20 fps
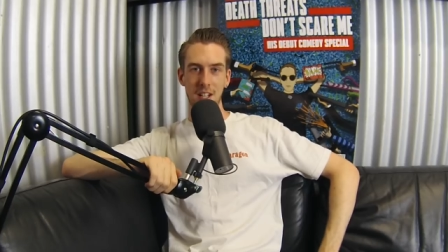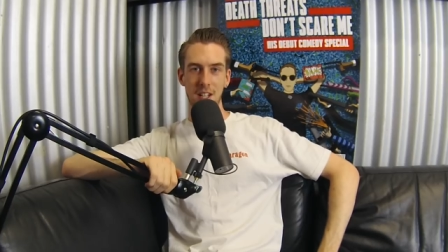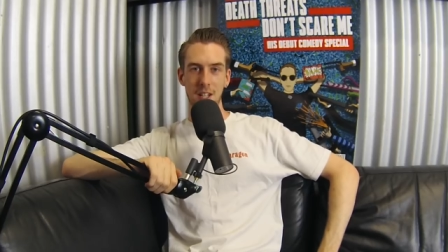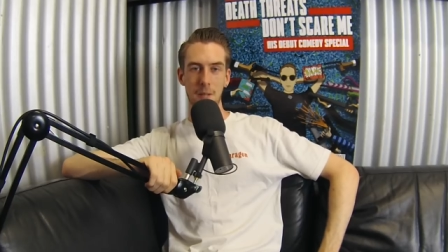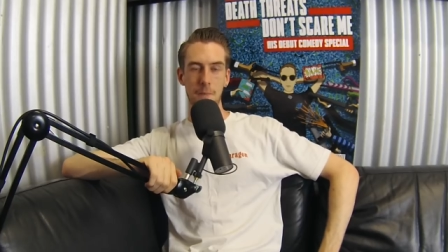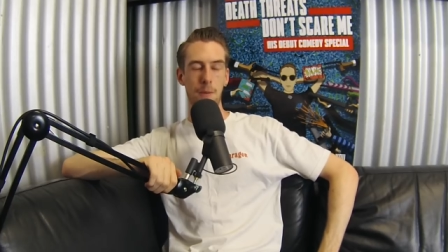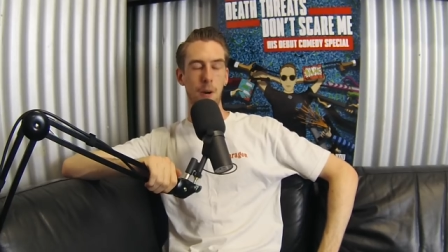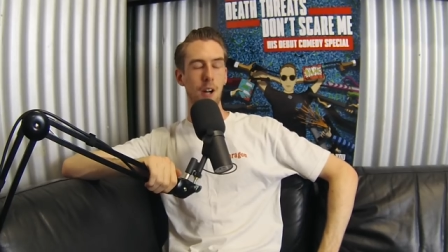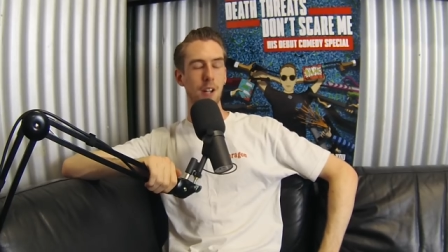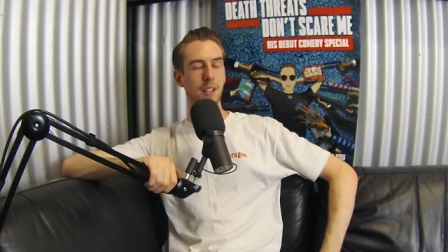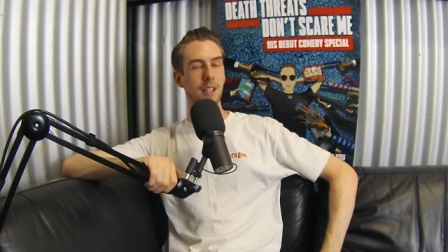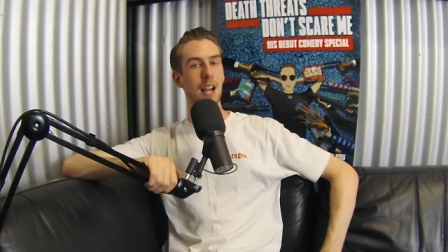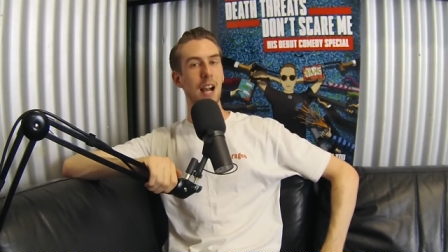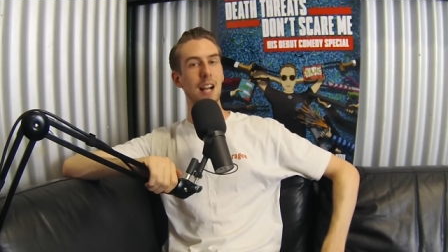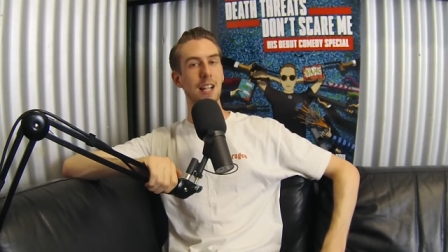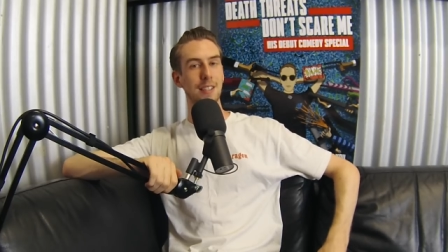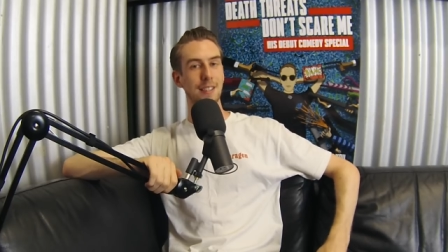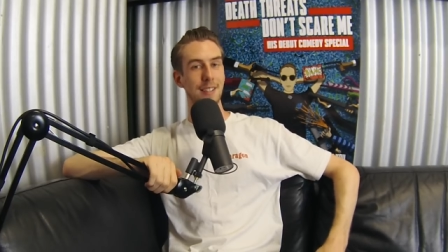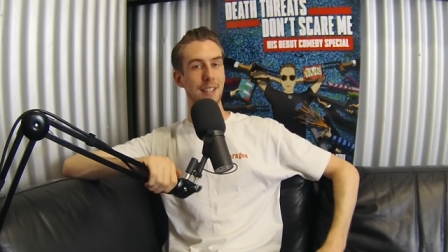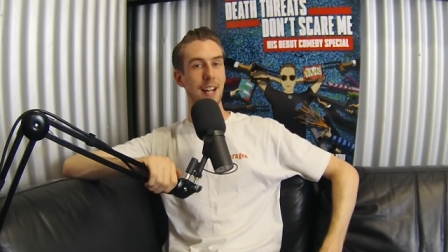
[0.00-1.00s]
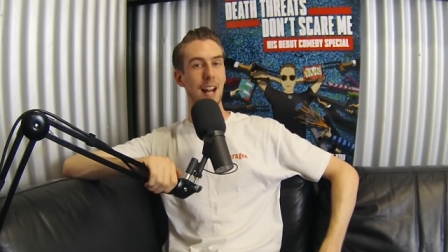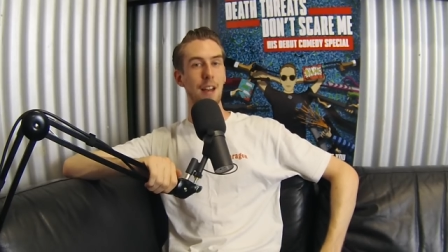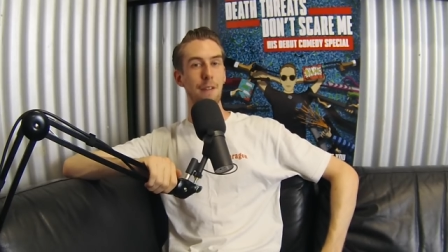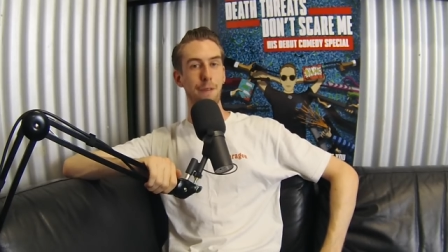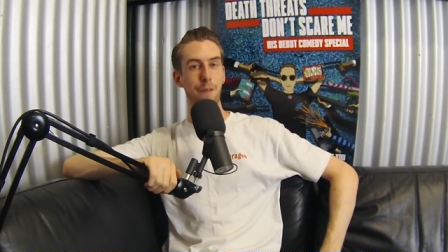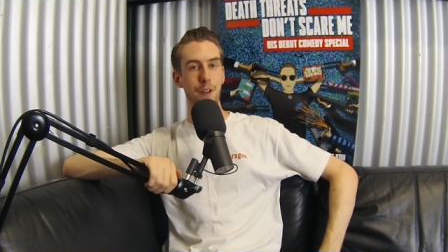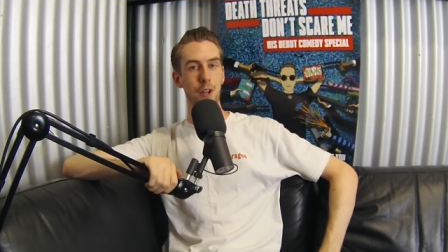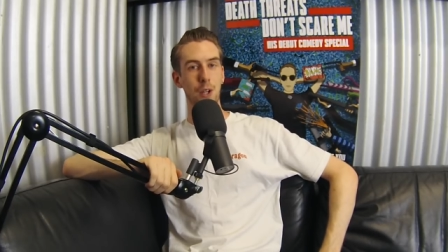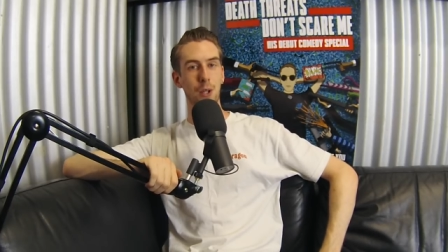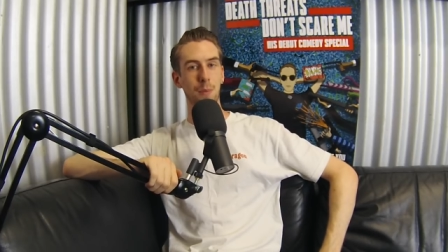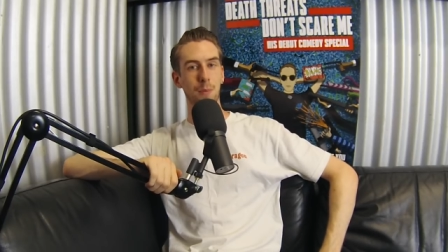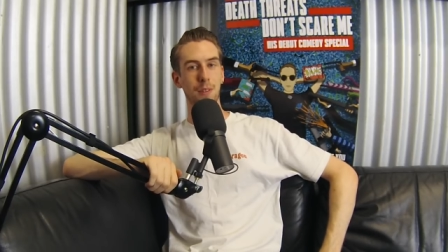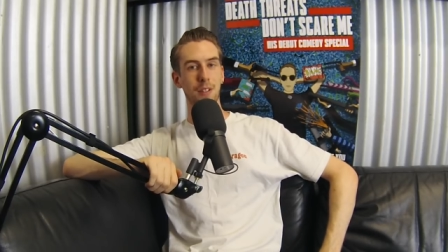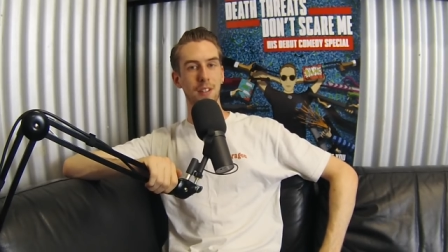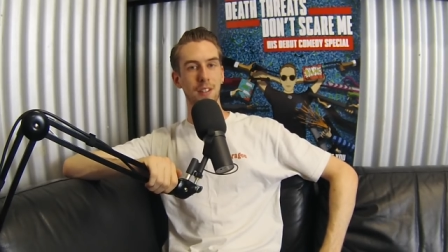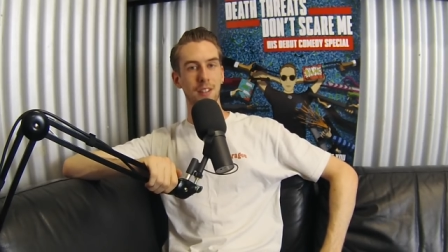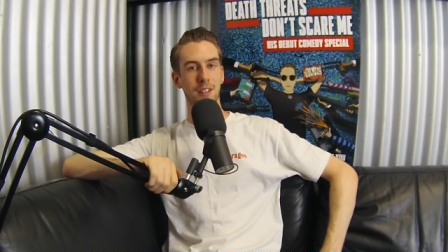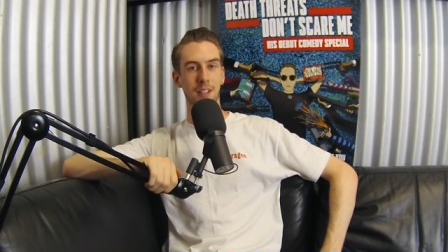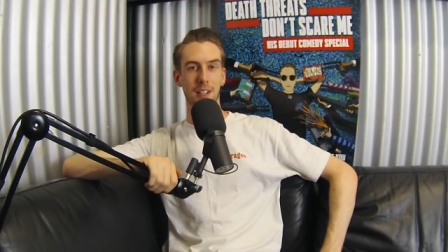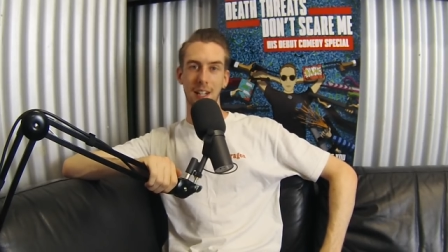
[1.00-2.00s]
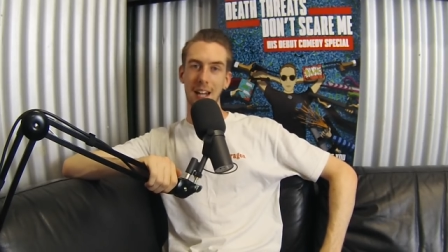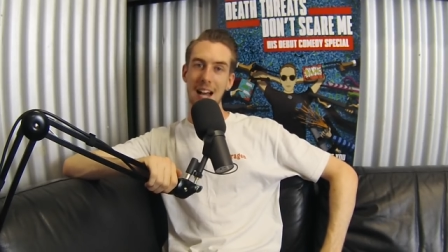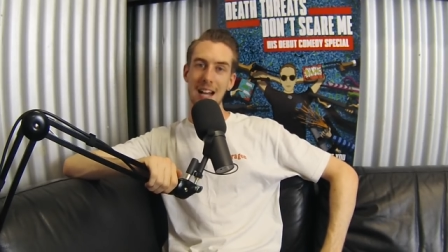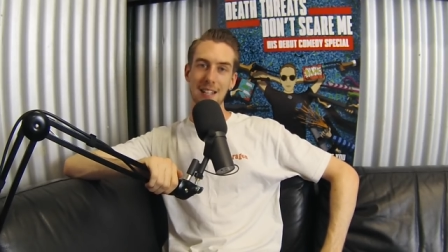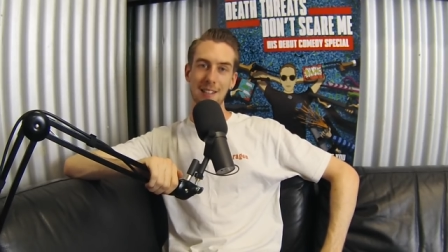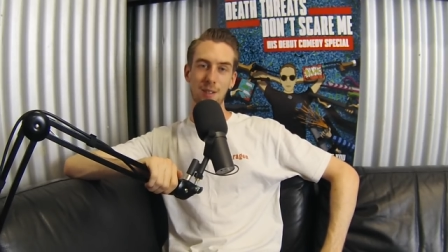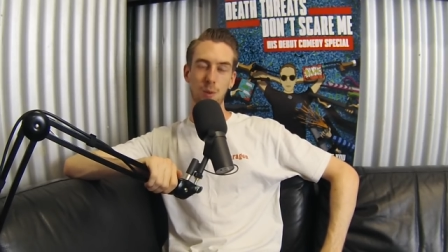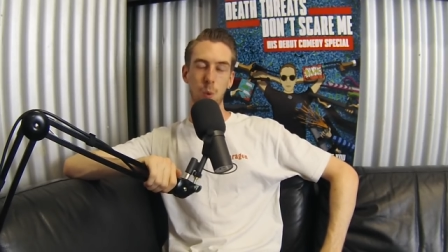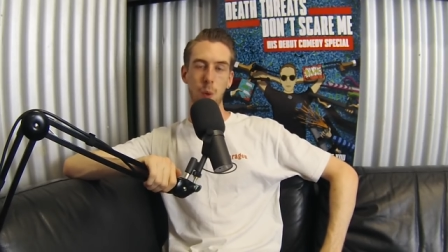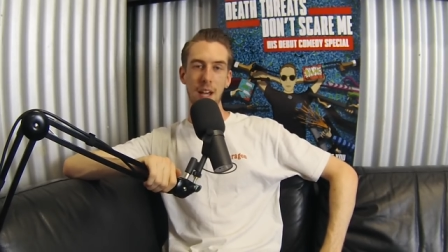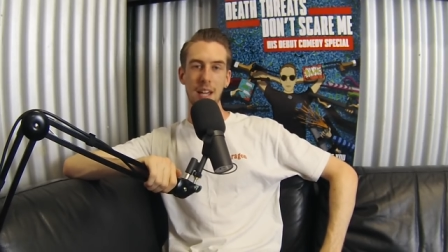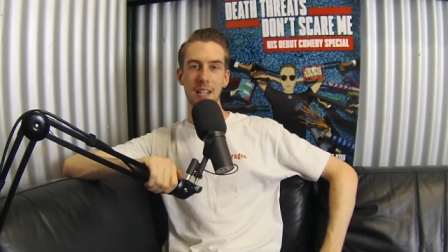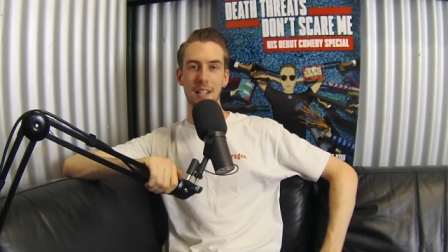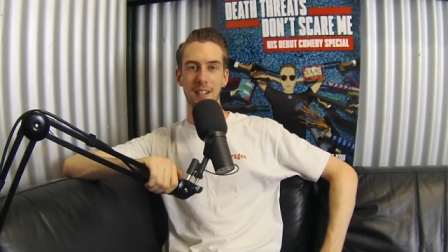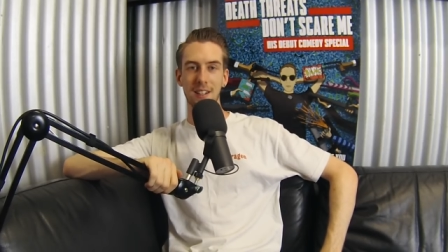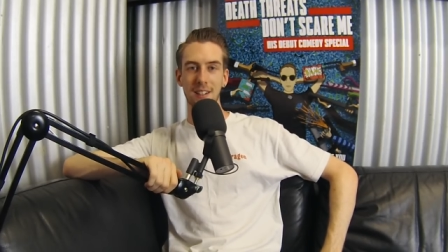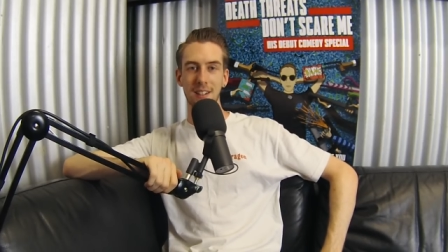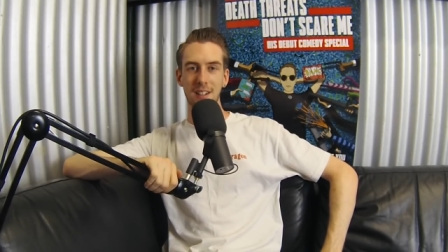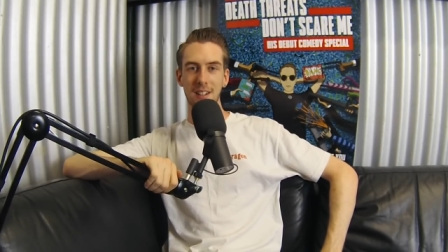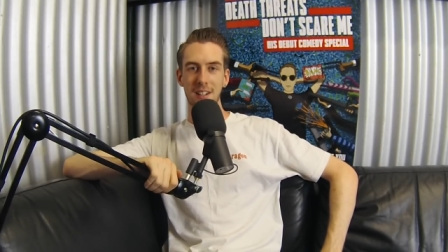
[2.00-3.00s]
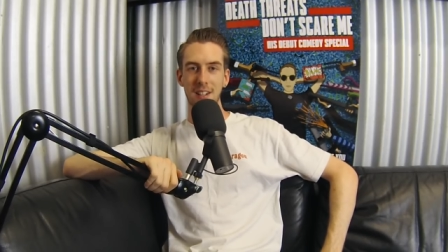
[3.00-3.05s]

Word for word: the podcast that I filmed last week,